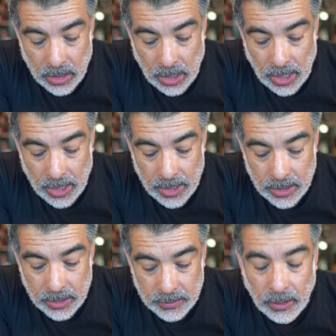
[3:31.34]

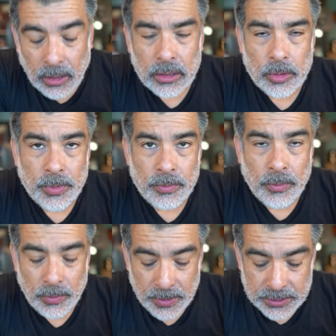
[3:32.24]
I thought a little bit
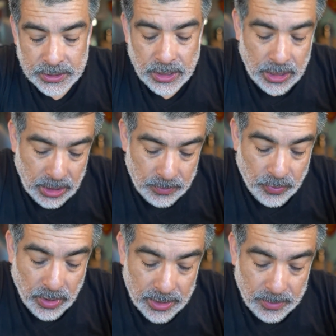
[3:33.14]
more because he, he
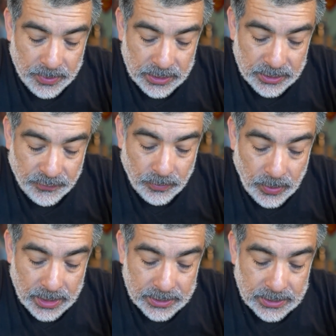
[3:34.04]
brought it up in a different
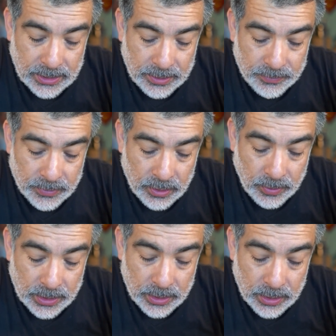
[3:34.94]
way. He said, um, you know
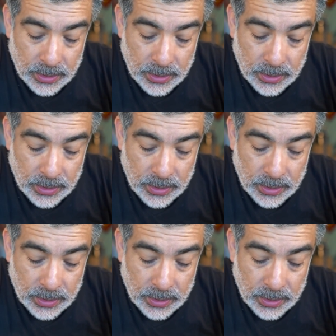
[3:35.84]
what?